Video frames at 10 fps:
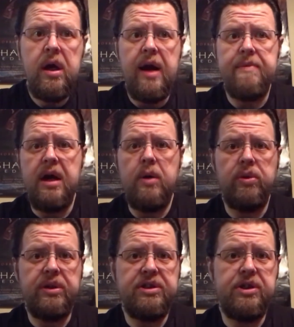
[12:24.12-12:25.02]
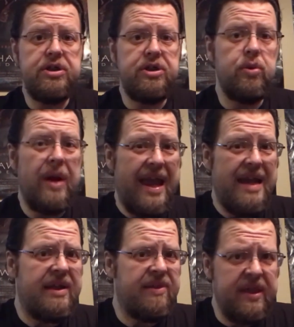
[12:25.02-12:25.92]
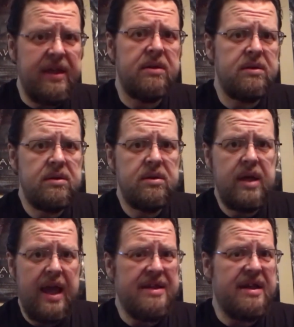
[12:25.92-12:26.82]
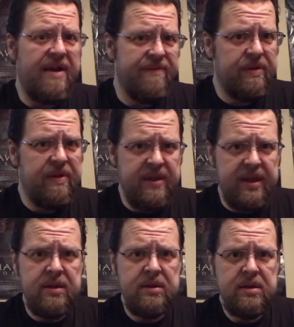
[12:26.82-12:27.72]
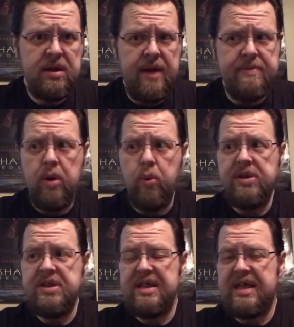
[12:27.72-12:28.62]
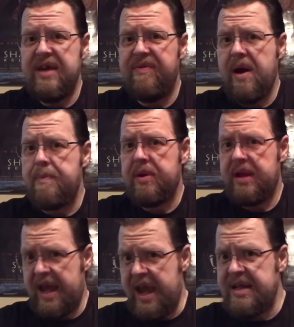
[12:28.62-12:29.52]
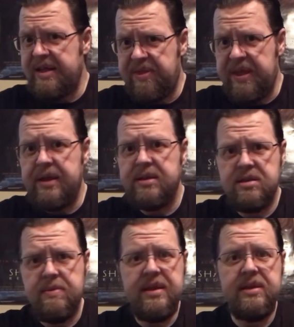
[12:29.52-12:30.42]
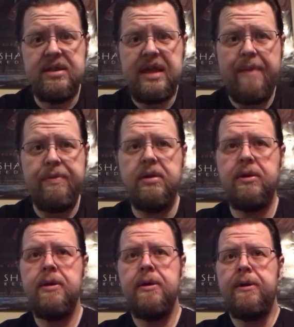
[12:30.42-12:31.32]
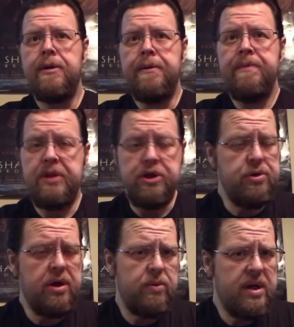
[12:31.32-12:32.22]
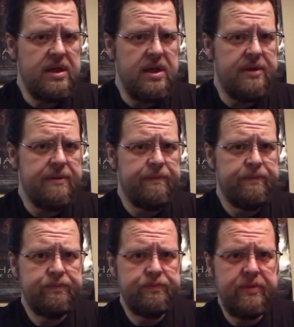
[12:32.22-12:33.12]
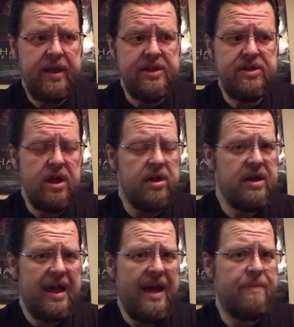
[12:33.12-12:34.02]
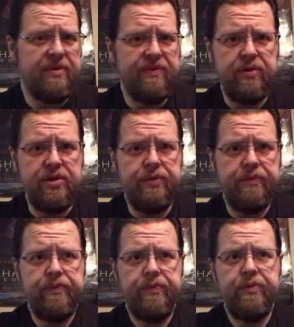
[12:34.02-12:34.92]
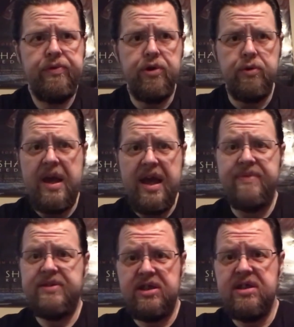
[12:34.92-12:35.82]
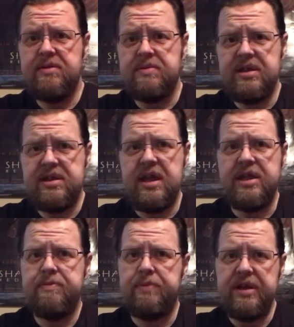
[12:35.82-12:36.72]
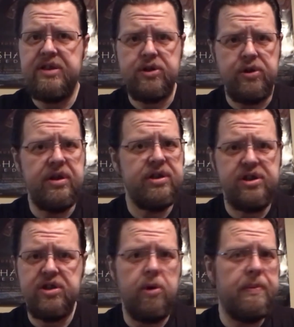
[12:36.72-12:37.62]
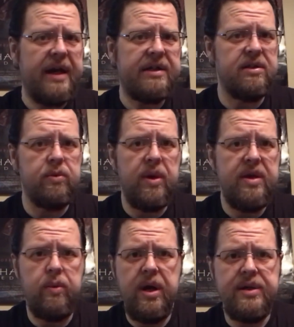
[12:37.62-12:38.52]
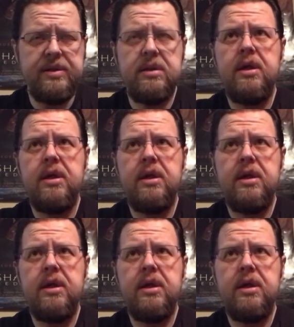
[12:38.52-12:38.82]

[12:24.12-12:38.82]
I'm not willing to do anything and everything, I'm not willing to give up anything to make this happen, then you're not ready yet. It's not going to happen for you. You may have see some success, but it's going to just go back to the way it was.